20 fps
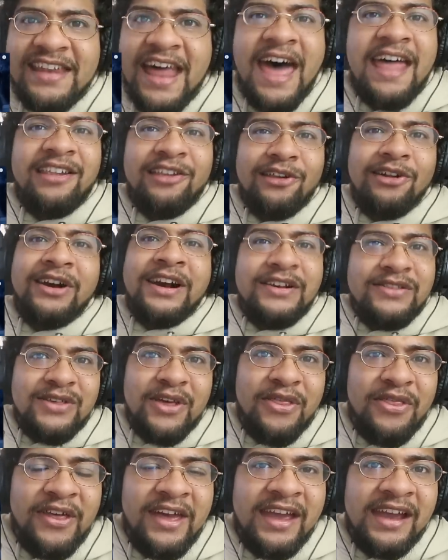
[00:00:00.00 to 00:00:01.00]
not look at
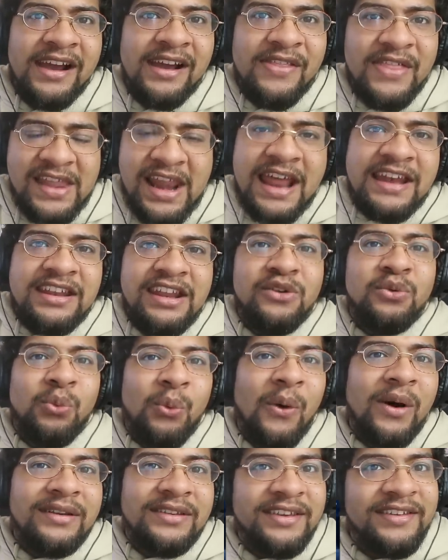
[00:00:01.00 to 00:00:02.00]
the thing that I didn't
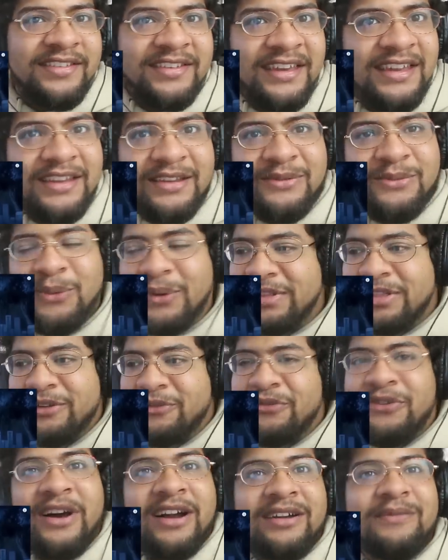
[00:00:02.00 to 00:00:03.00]
want to see. What
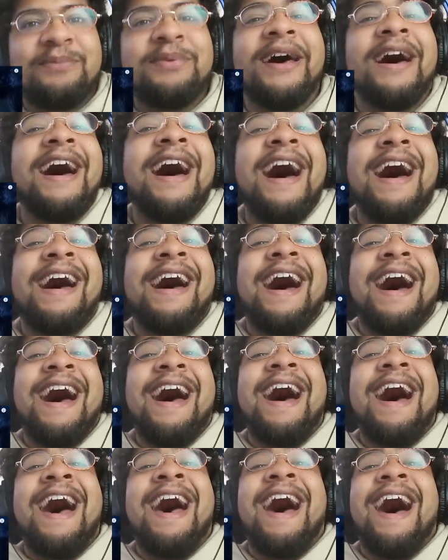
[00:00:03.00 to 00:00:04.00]
the fuck?
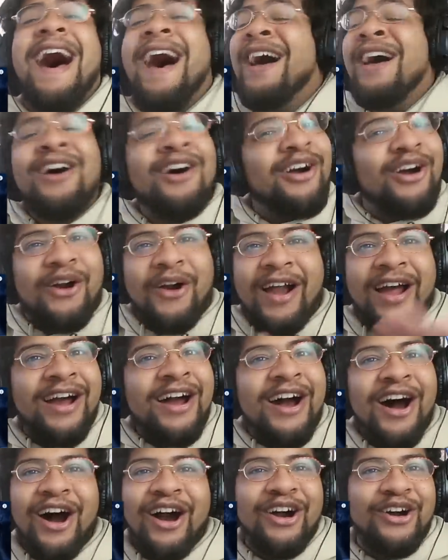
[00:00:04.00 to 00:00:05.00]

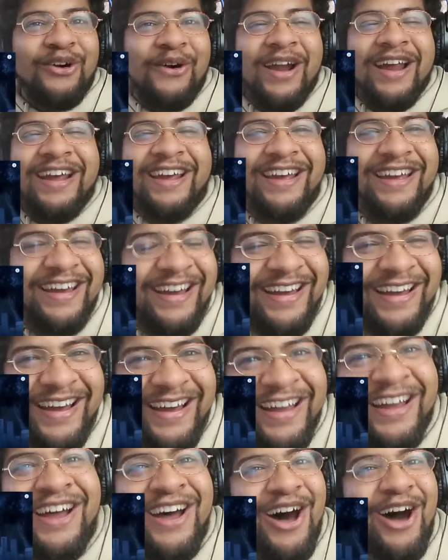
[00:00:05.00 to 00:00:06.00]

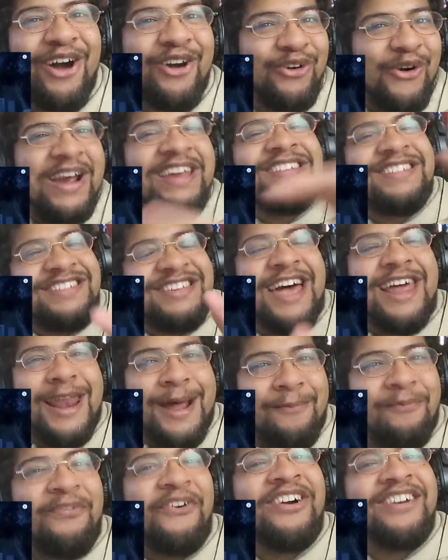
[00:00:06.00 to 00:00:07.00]
a great
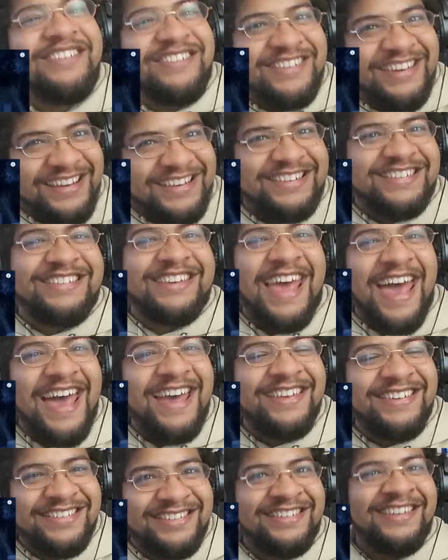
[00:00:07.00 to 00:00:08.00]
setup for
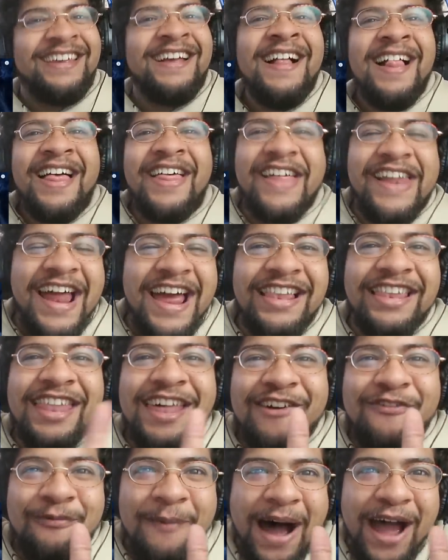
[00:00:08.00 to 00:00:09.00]
success that I
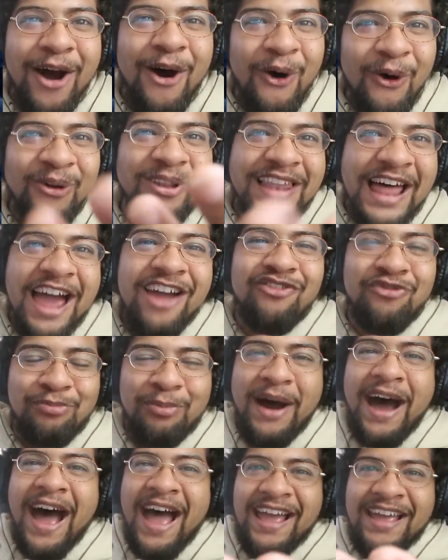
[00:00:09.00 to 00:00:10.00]
lived my whole life
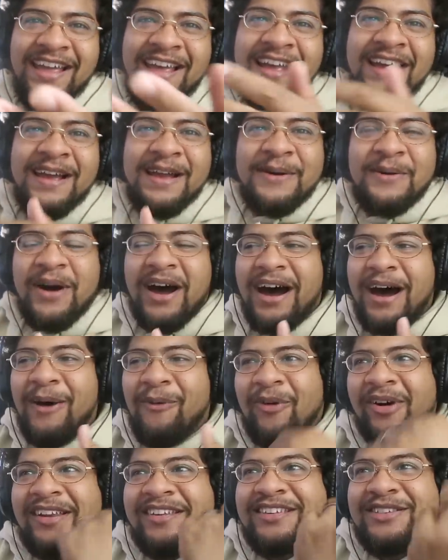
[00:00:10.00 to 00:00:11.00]
by.
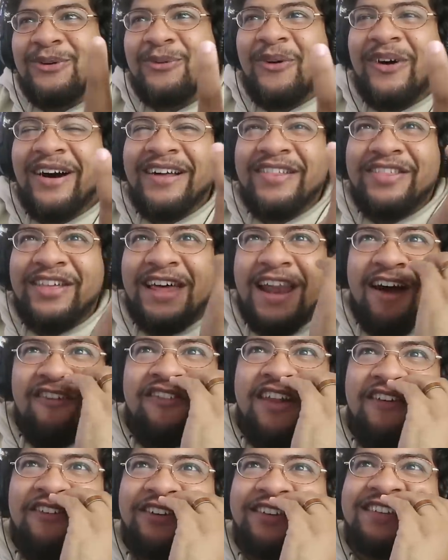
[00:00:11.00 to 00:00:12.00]
What is the one that I've
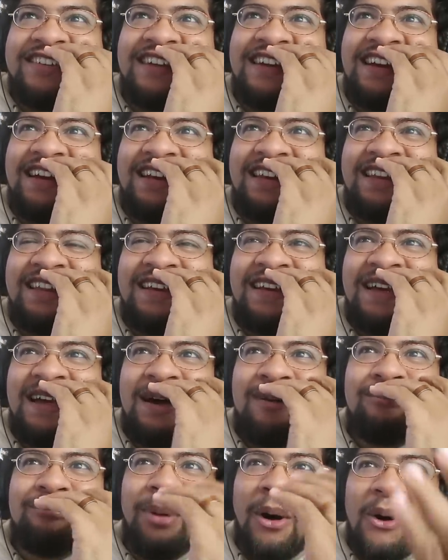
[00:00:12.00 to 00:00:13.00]
never seen?
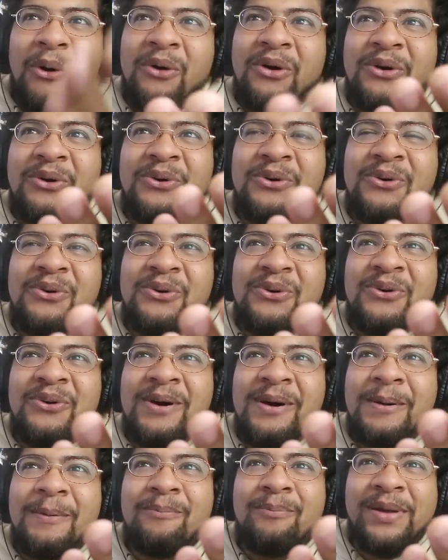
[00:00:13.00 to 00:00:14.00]

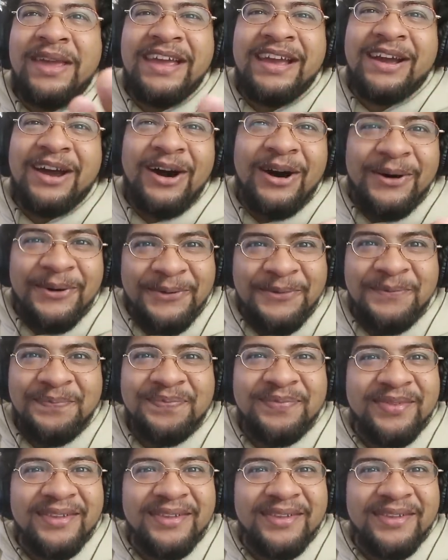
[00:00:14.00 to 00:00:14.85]
Boku Pico?